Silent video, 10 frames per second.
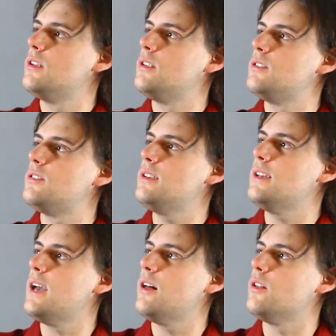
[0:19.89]

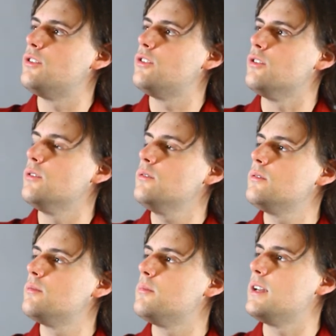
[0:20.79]
C L two,
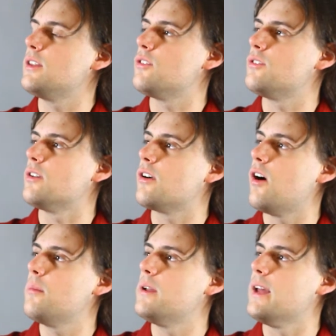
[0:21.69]
meaning there's a
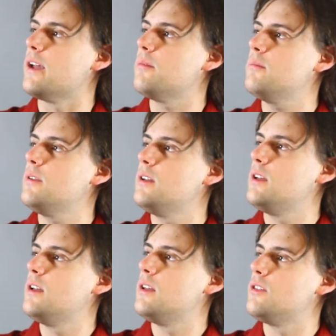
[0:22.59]
carbon atom,
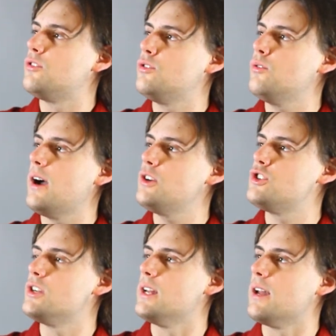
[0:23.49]
two
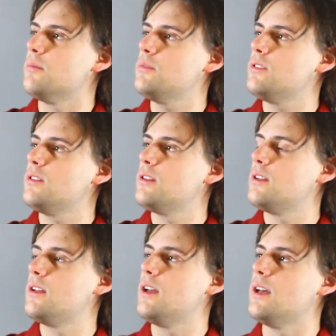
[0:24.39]
hydrogen atoms,
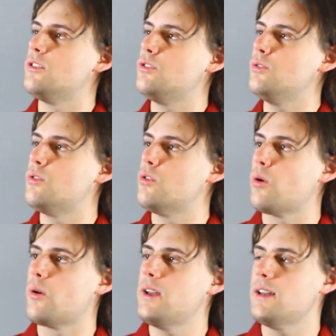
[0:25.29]
and two
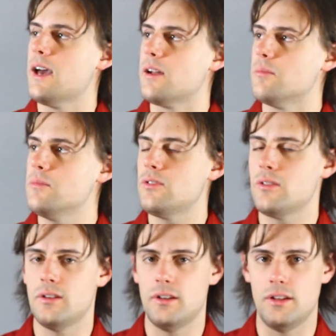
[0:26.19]
chlorine atoms
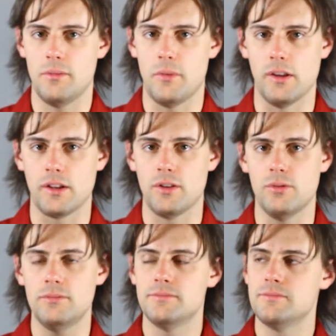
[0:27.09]
in the
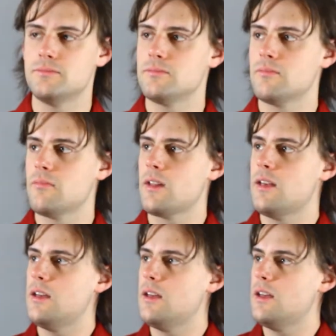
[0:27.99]
molecule.
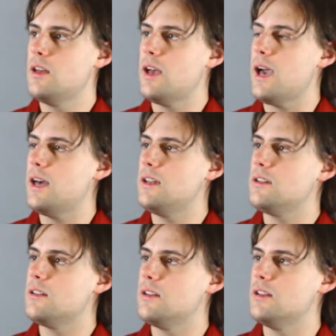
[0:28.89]
And
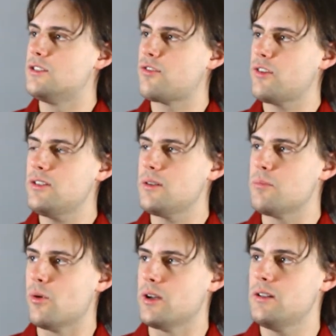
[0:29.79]
its freezing
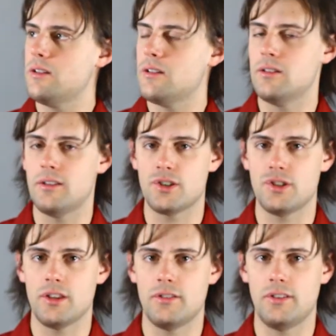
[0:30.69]
point is
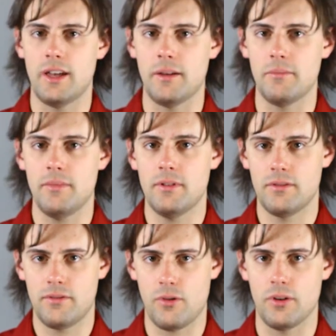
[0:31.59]
actually the same,
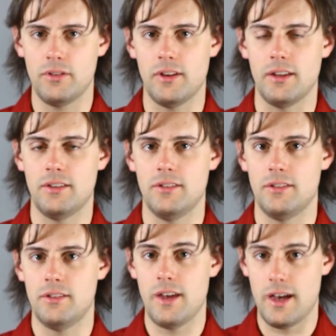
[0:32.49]
of course, as
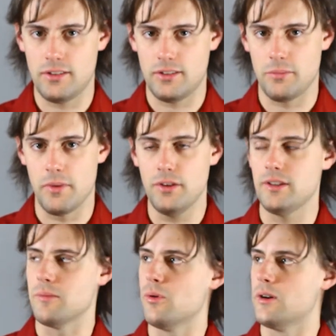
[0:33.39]
its, as its
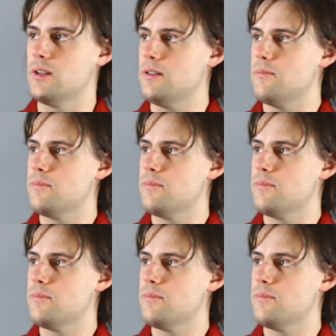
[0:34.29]
melting point.